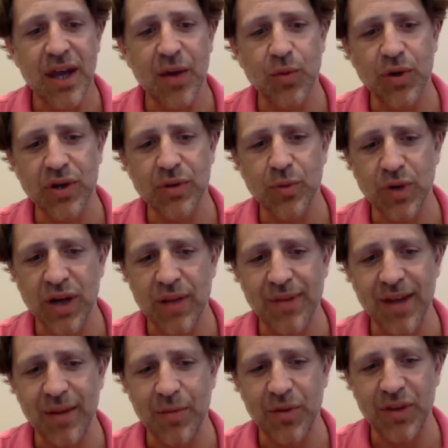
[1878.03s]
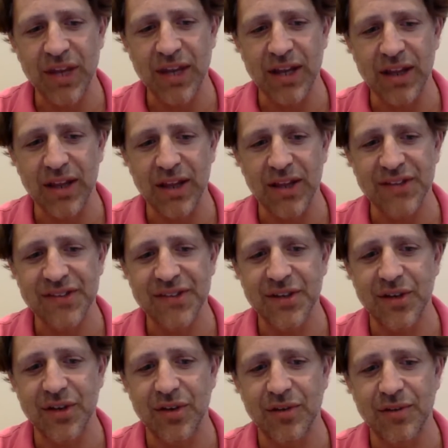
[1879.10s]
We're coming up with like a list
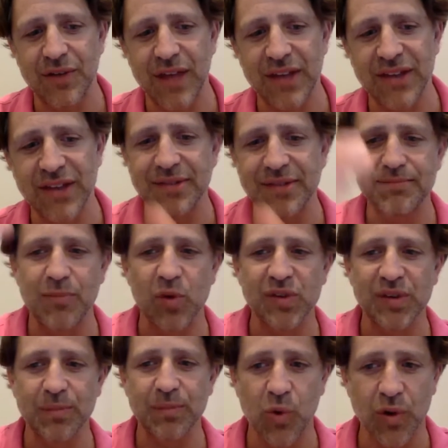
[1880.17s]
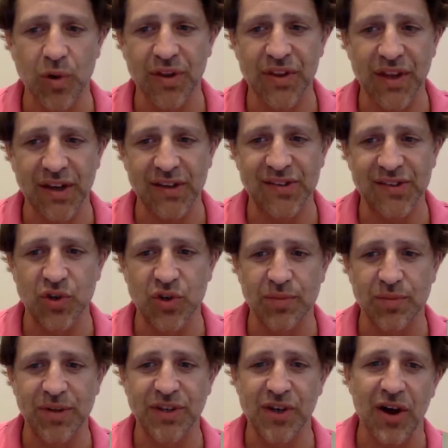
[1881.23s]
of like the most important things you
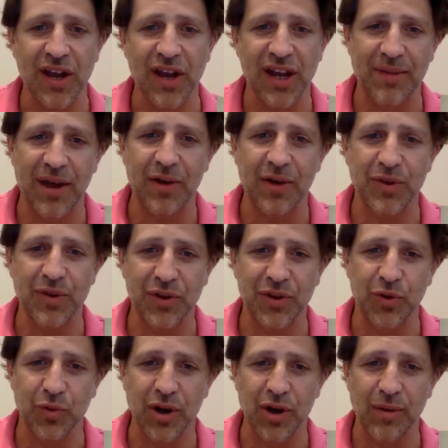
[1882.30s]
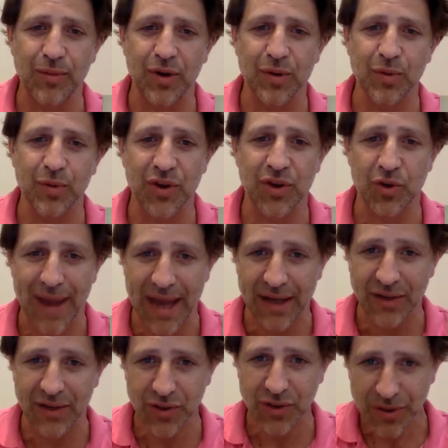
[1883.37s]
should be talking about with your one-on-one with your
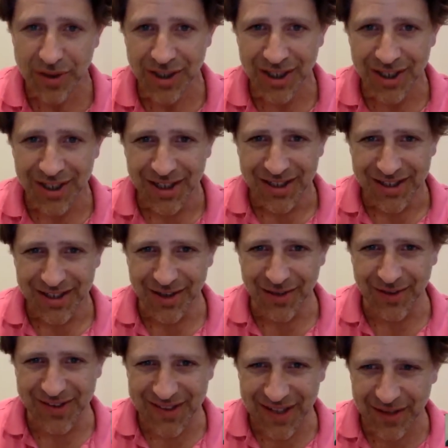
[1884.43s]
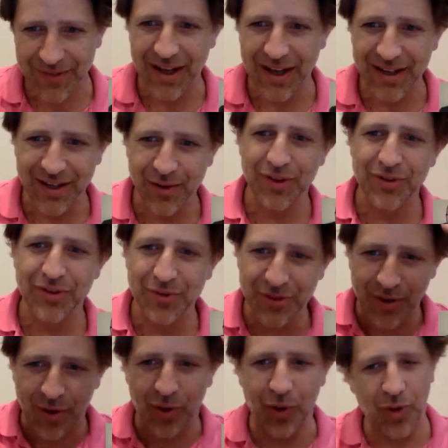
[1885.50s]
manager. Instead of kind of going through
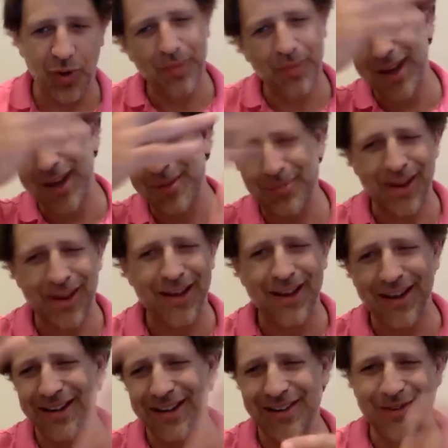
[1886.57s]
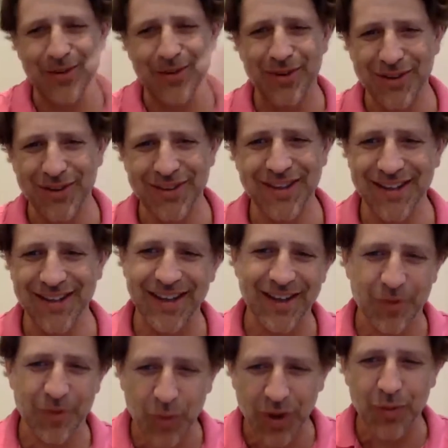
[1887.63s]
the whole pipeline and doing the thing,
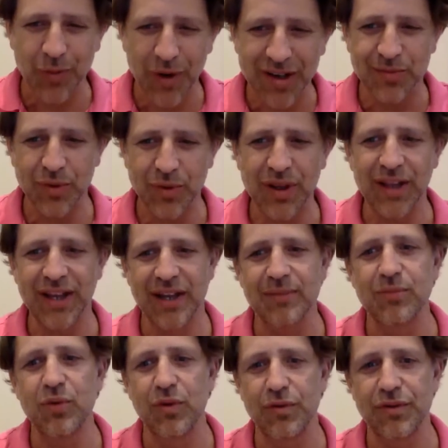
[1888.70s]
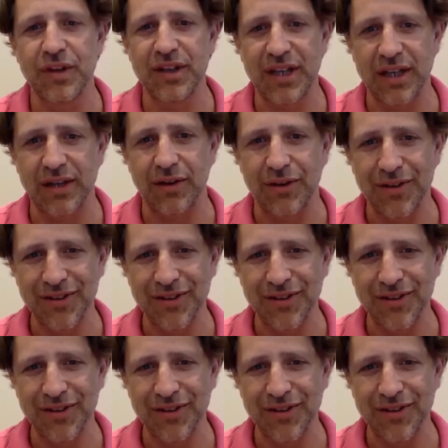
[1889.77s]
like what's really going to move the needle?